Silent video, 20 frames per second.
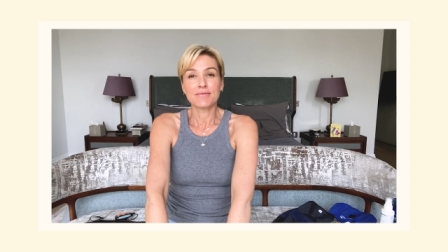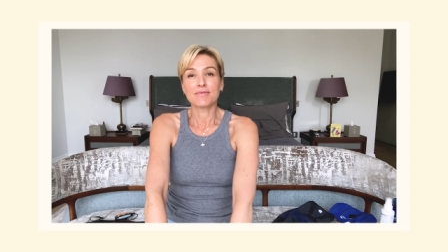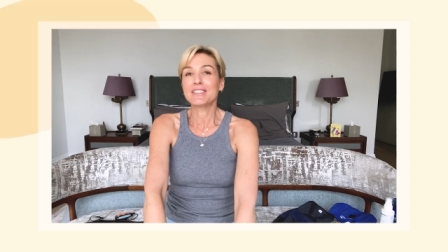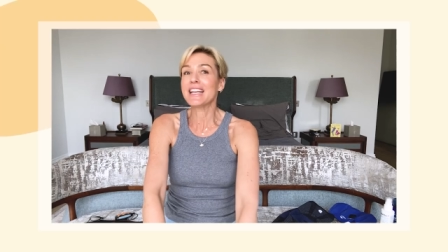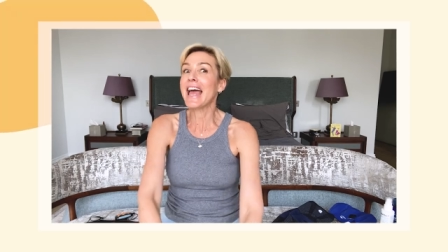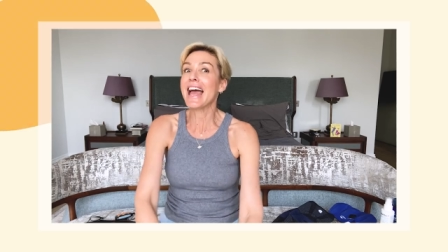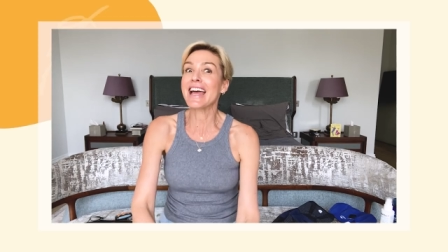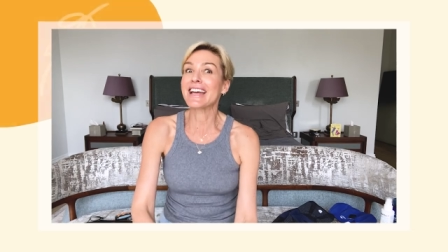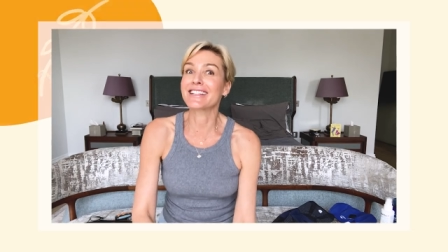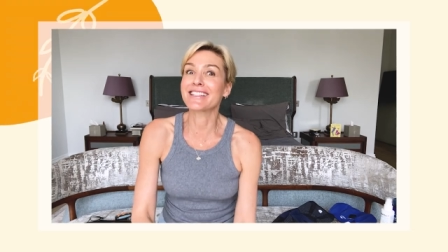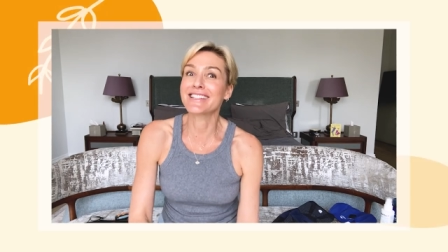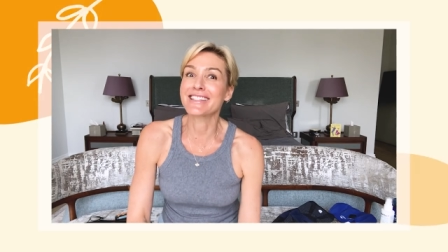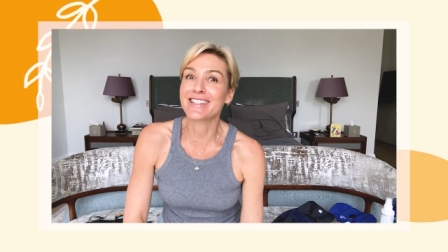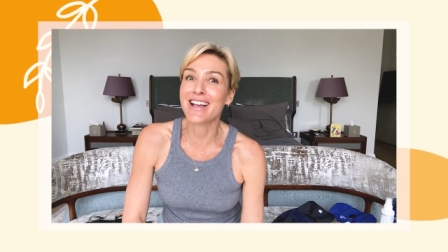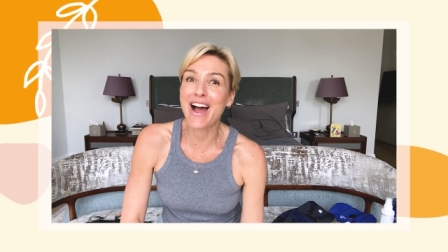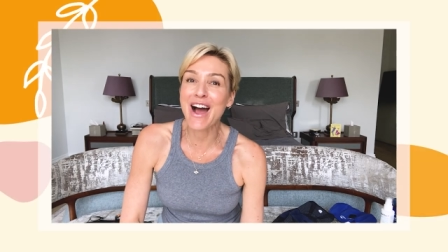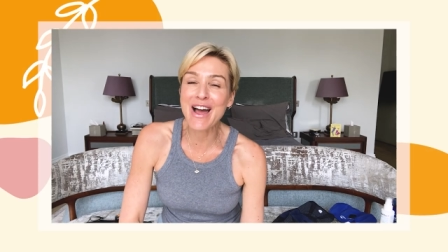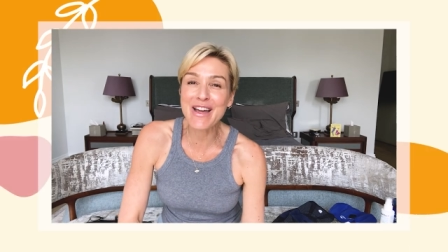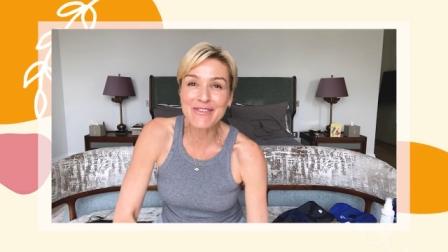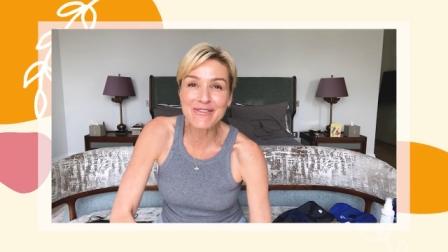Yes,
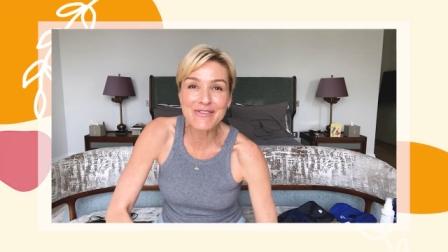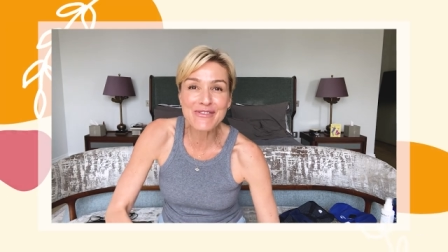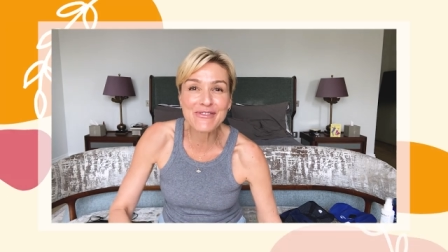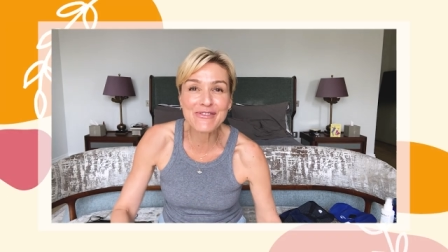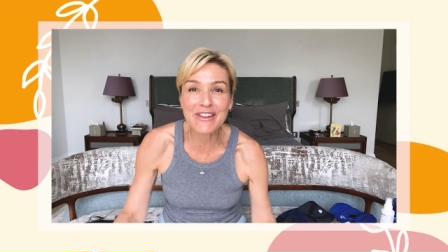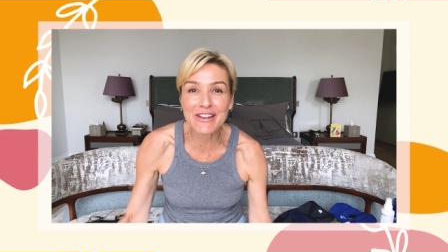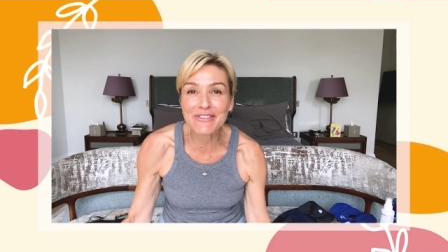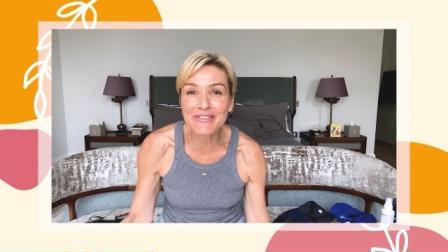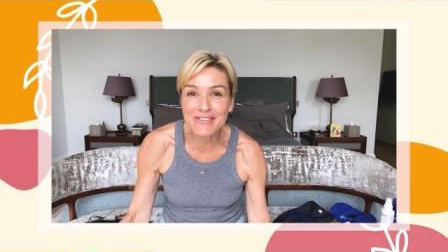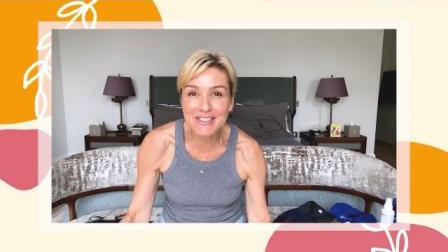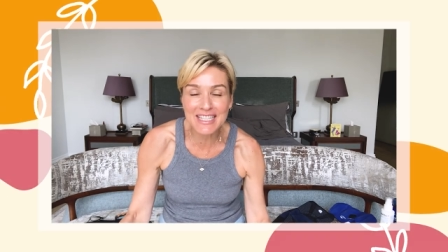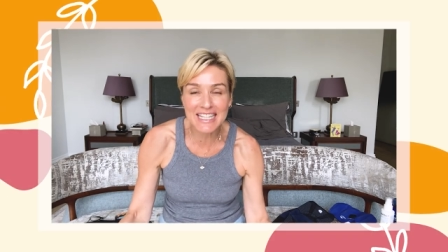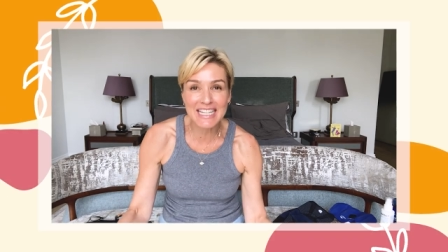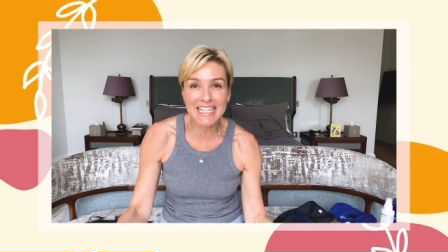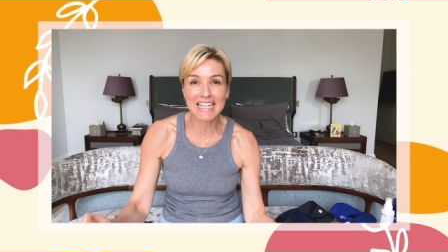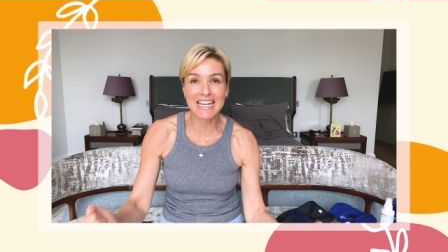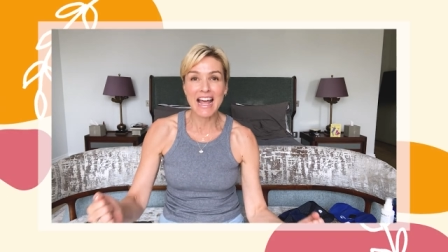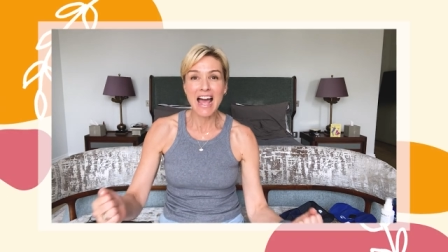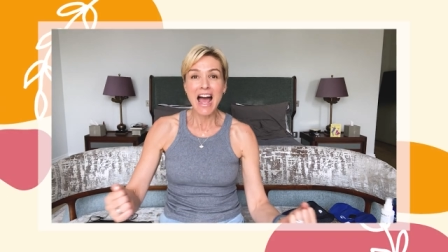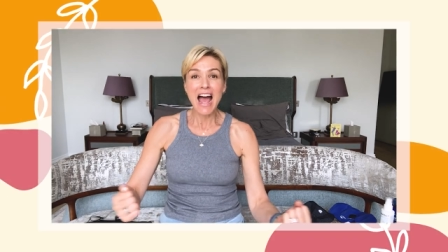I'm
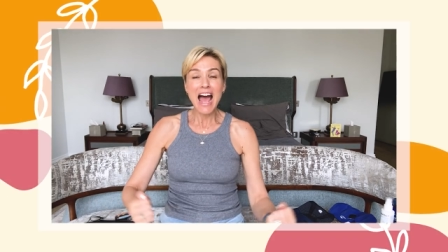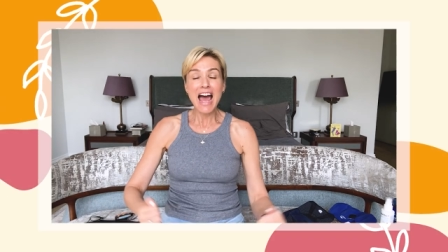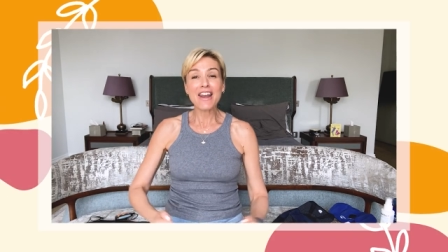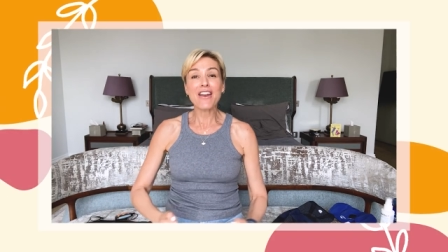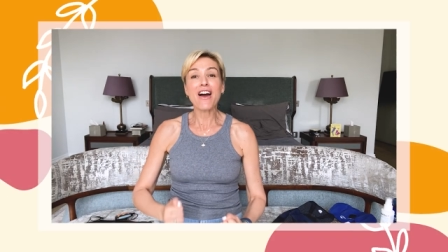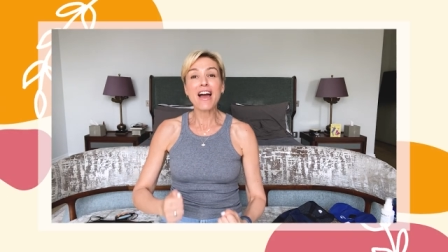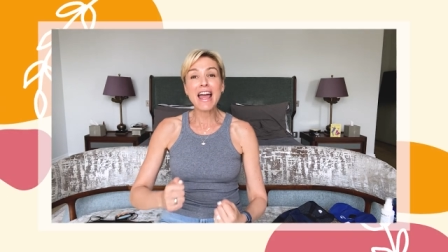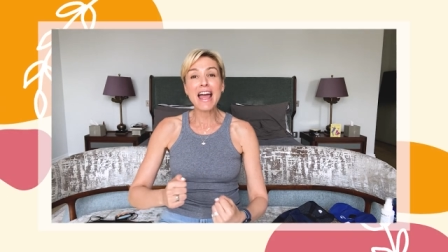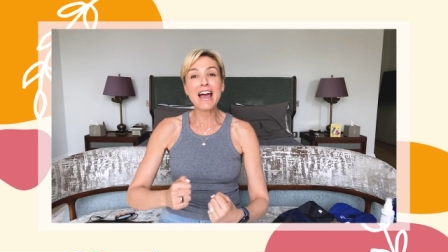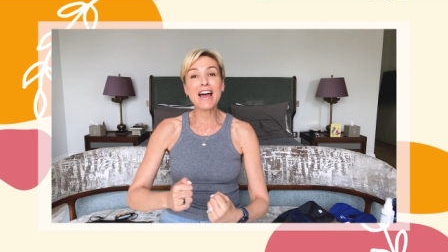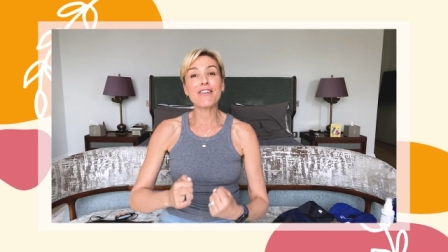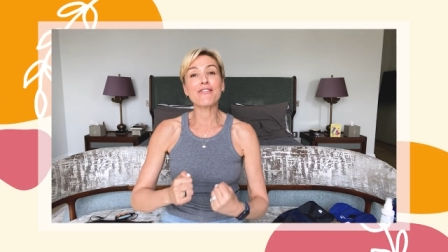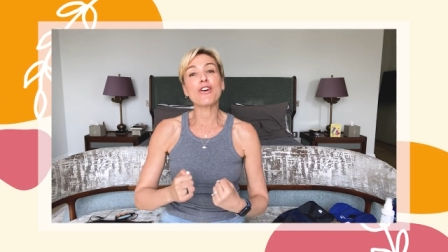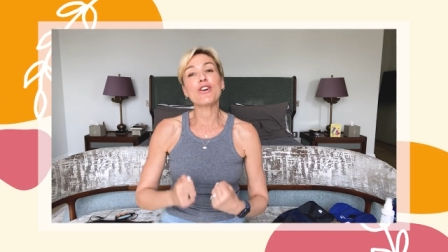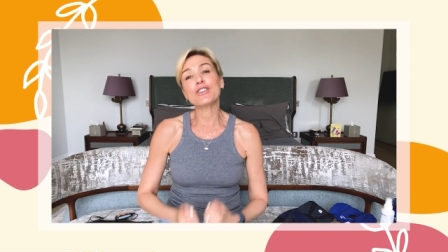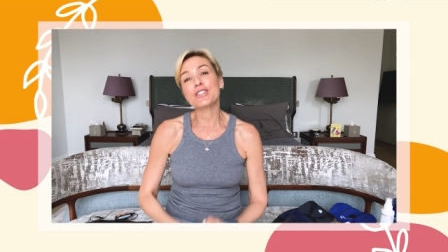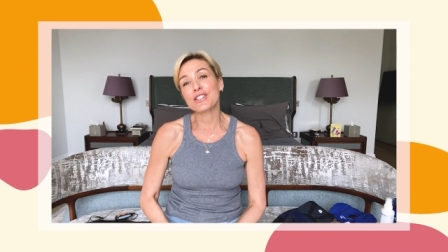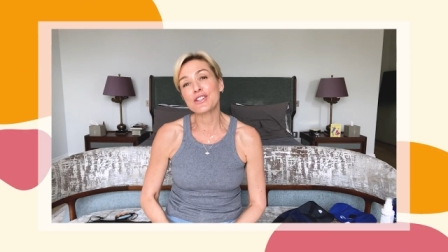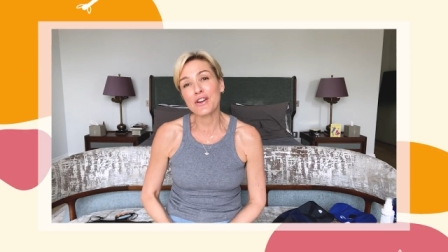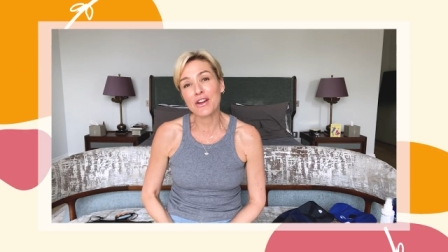50 and I have
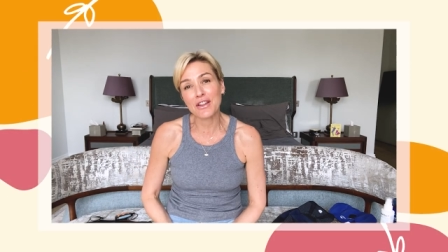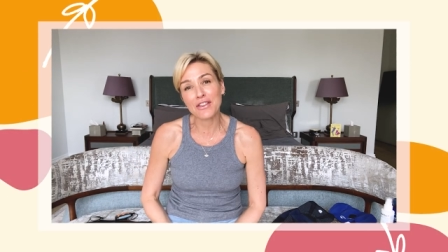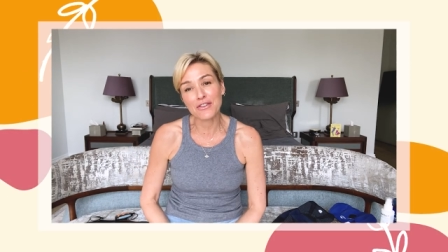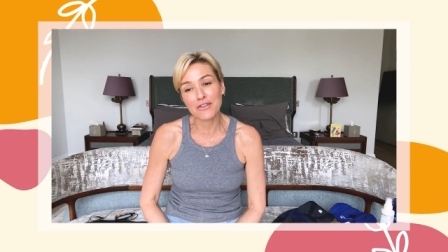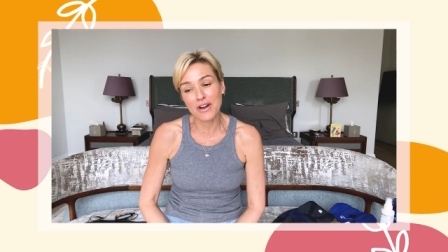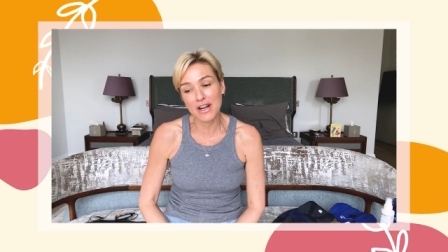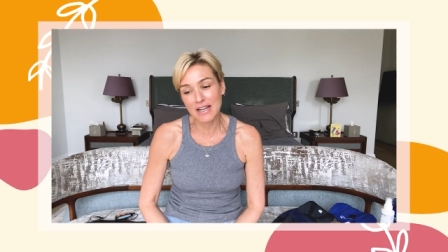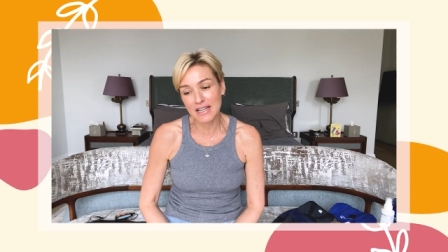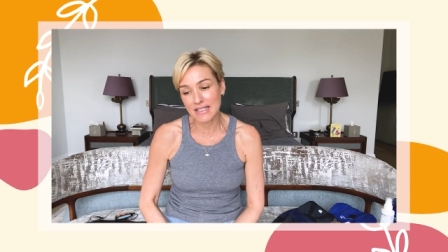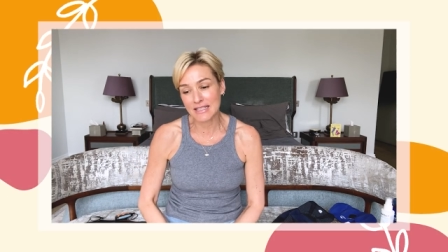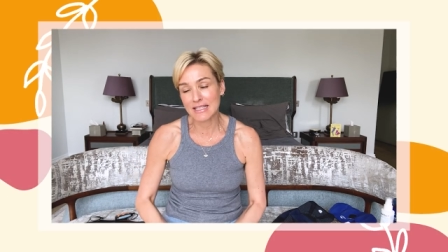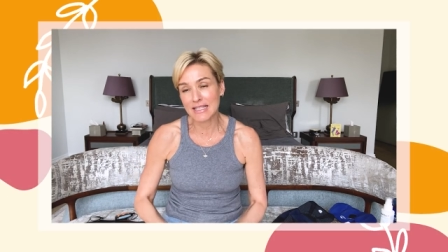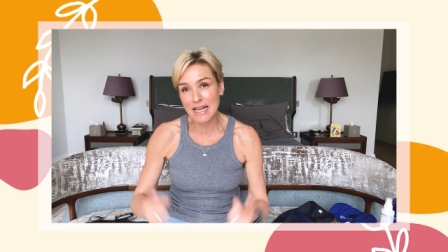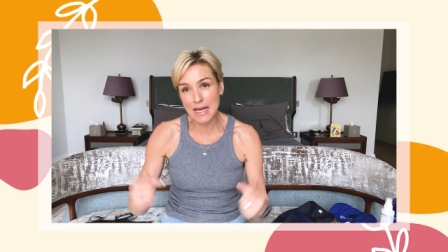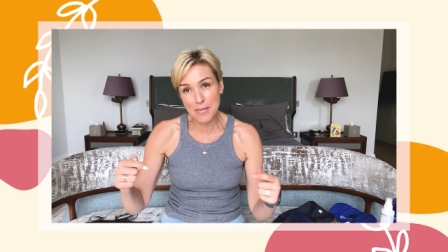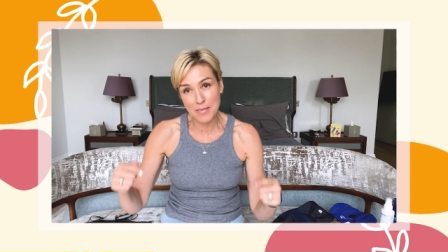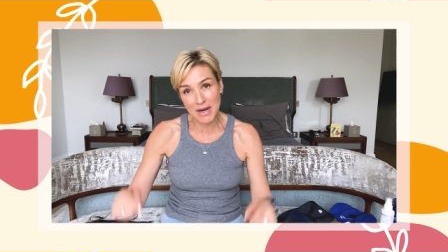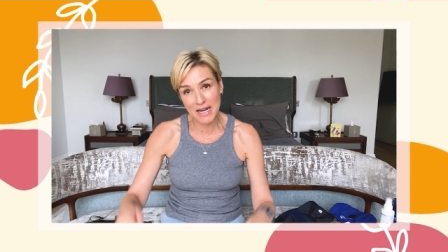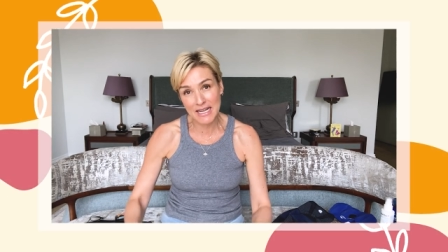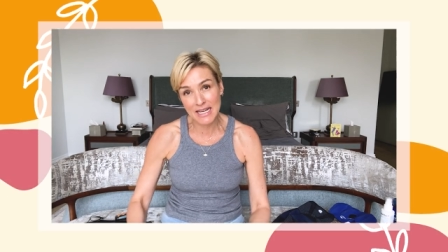osteoarthritis
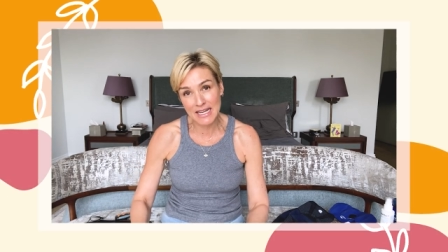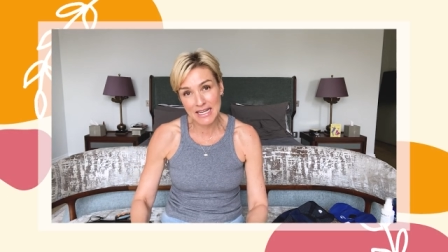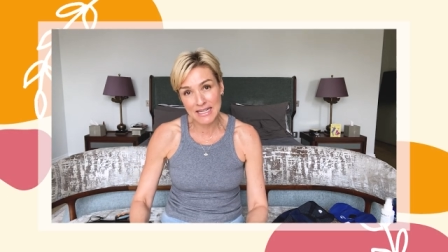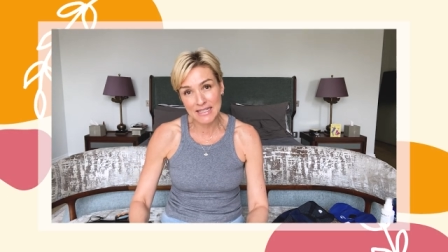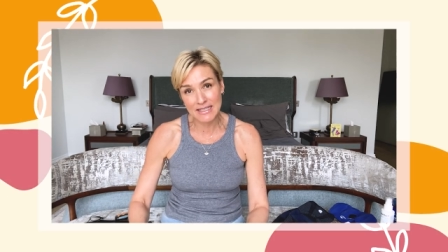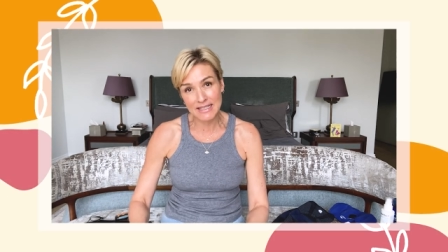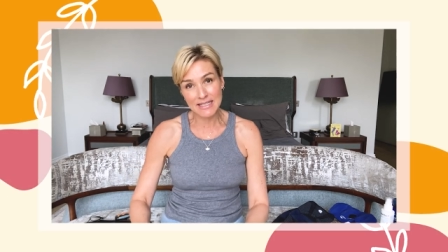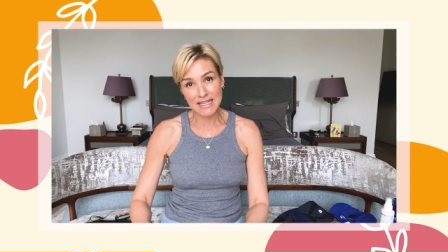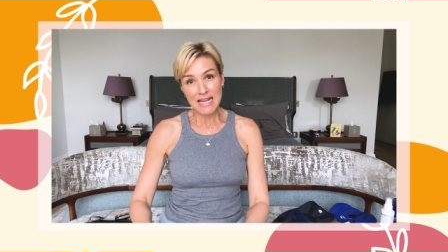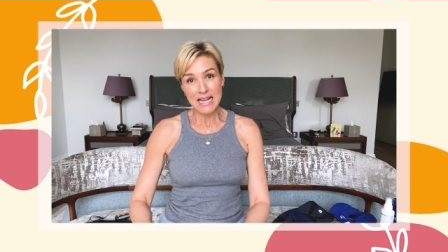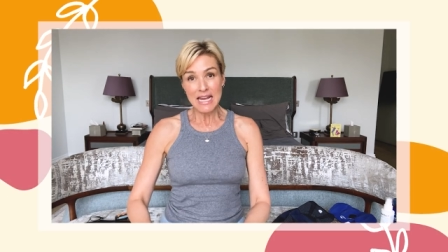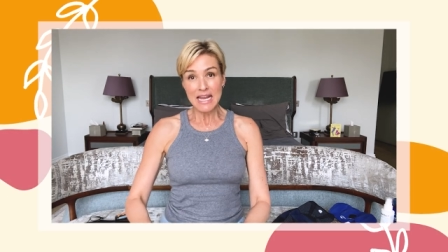in my knees.